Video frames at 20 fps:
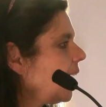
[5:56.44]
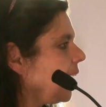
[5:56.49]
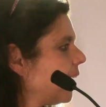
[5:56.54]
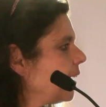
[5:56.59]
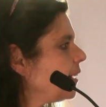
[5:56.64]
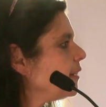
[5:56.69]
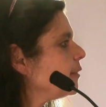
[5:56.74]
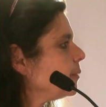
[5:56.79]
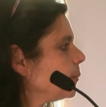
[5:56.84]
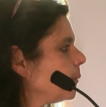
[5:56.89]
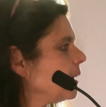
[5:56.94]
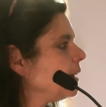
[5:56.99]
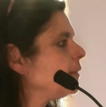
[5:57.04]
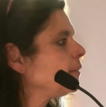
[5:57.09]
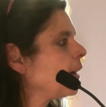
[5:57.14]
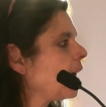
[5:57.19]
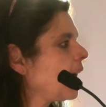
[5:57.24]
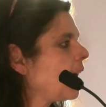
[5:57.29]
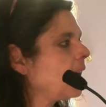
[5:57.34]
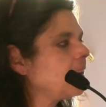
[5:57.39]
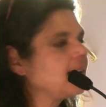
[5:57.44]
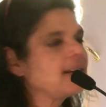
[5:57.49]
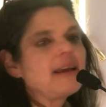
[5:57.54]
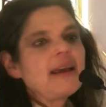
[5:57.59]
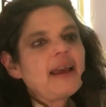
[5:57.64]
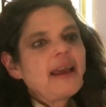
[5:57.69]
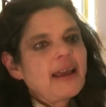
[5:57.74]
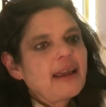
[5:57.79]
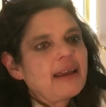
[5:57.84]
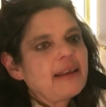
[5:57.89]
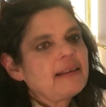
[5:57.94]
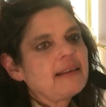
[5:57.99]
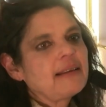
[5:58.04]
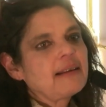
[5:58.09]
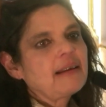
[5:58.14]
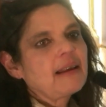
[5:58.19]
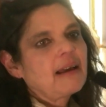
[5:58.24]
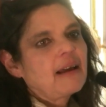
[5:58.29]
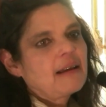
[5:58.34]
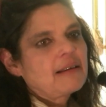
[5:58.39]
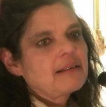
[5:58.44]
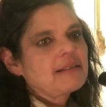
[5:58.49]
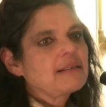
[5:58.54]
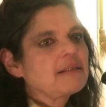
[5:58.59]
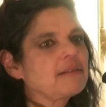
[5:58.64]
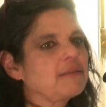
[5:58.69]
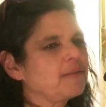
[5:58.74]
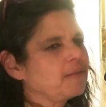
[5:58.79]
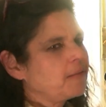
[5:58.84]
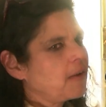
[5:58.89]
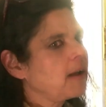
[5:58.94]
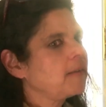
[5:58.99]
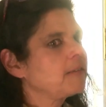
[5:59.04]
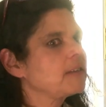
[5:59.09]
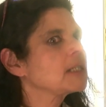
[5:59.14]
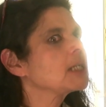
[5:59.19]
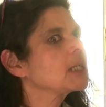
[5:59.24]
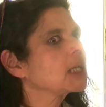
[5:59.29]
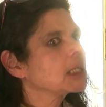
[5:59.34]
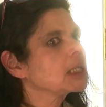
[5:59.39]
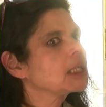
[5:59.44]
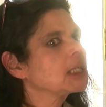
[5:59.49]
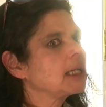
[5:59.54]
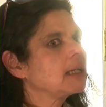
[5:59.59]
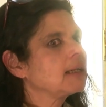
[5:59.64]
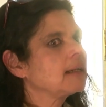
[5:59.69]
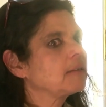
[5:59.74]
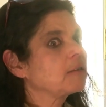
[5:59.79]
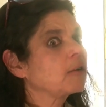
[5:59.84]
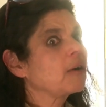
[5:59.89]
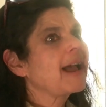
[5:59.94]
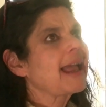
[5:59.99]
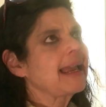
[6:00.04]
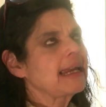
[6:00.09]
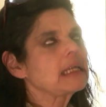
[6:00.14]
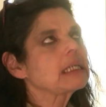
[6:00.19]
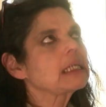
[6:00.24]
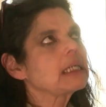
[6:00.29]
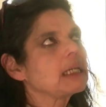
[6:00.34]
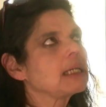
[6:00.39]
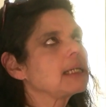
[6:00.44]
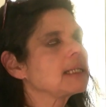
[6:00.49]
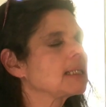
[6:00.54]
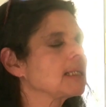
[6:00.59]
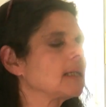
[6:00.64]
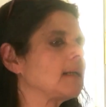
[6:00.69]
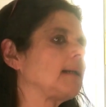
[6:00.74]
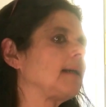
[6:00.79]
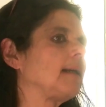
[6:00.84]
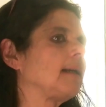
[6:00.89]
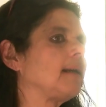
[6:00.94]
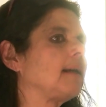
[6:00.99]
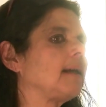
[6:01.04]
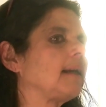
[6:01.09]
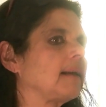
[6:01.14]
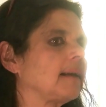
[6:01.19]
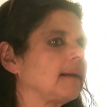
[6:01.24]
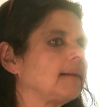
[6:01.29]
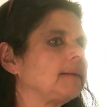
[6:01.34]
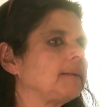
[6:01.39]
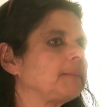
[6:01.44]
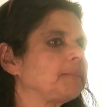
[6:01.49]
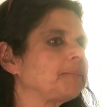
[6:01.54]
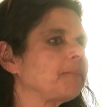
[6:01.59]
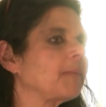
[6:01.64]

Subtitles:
as we've had in the last 5 or 6 years, or 8 years, certainly in England.